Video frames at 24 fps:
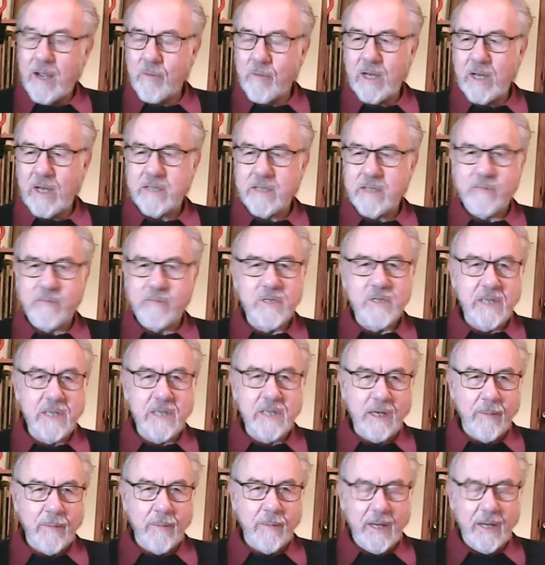We get some
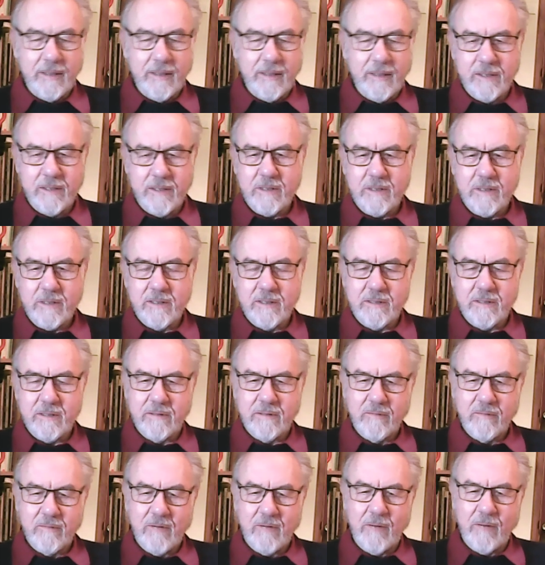stick about this because
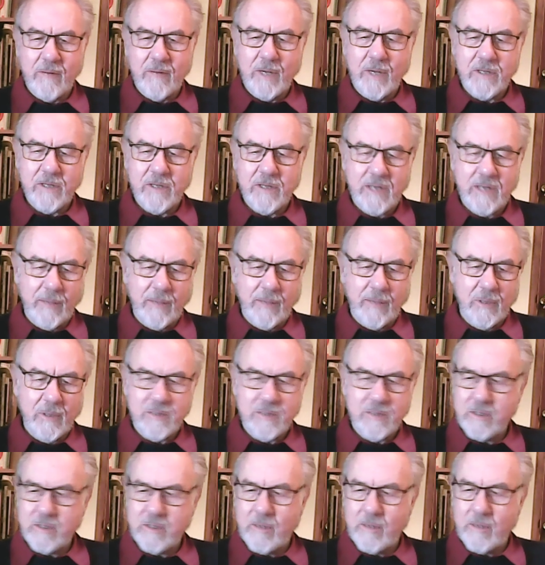one of my segments,
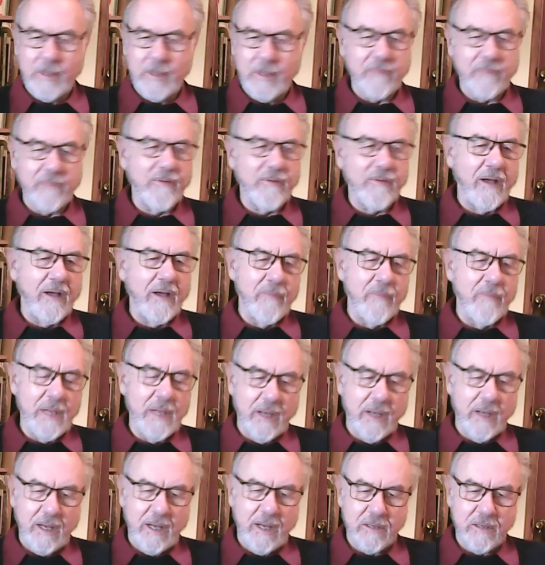it's got about five
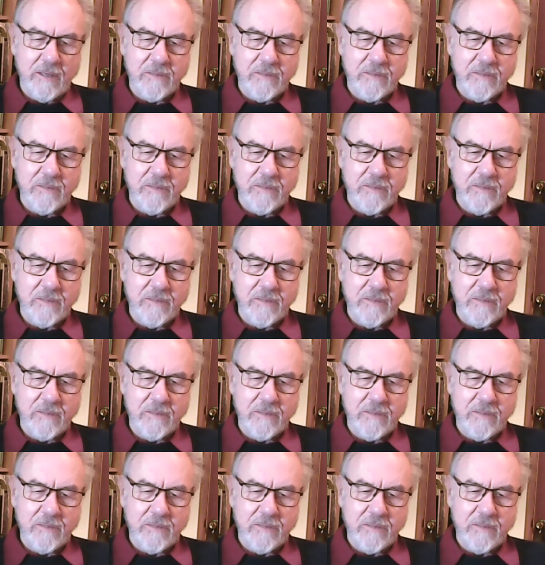million hits.